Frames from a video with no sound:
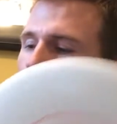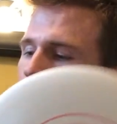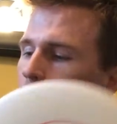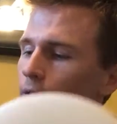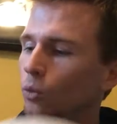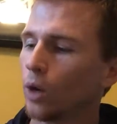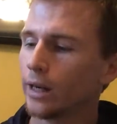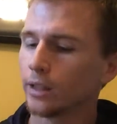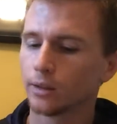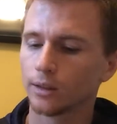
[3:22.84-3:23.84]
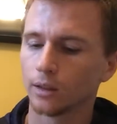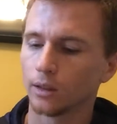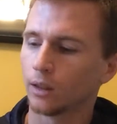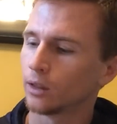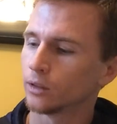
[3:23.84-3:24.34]
you got the white
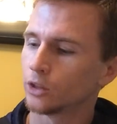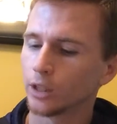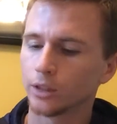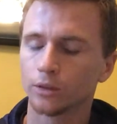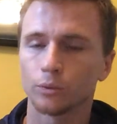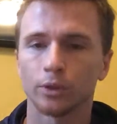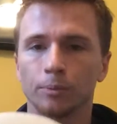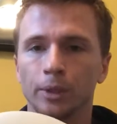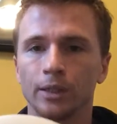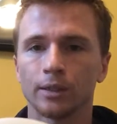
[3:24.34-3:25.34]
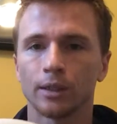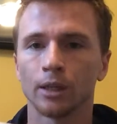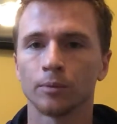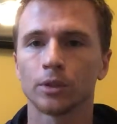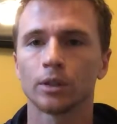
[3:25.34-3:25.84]
Judges with the pink
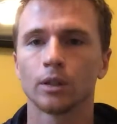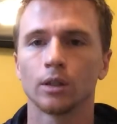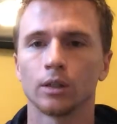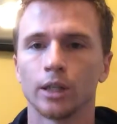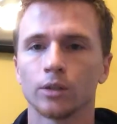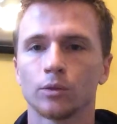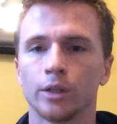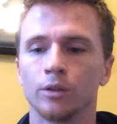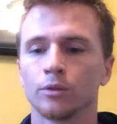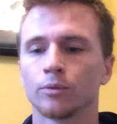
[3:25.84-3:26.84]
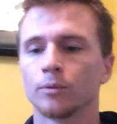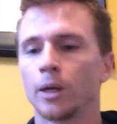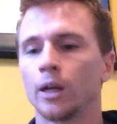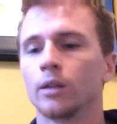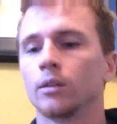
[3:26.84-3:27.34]
stamps, and that's what I use for
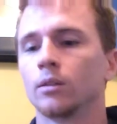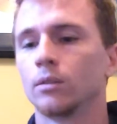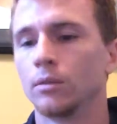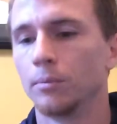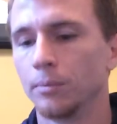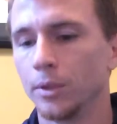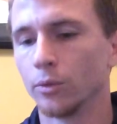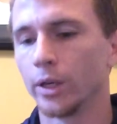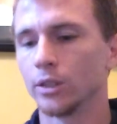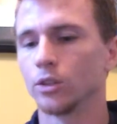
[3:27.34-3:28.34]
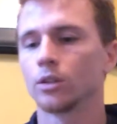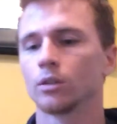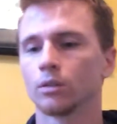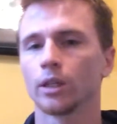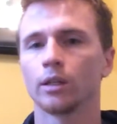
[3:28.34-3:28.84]
my mid-range.
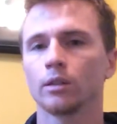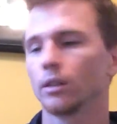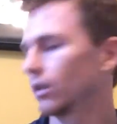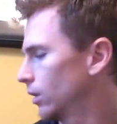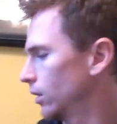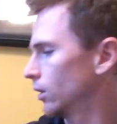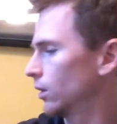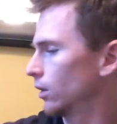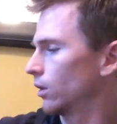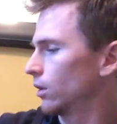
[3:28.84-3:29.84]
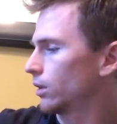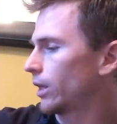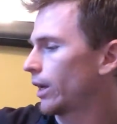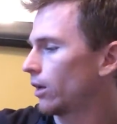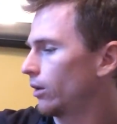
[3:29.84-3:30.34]
Okay.
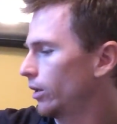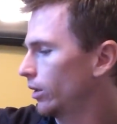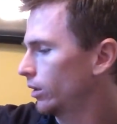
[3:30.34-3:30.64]
Now,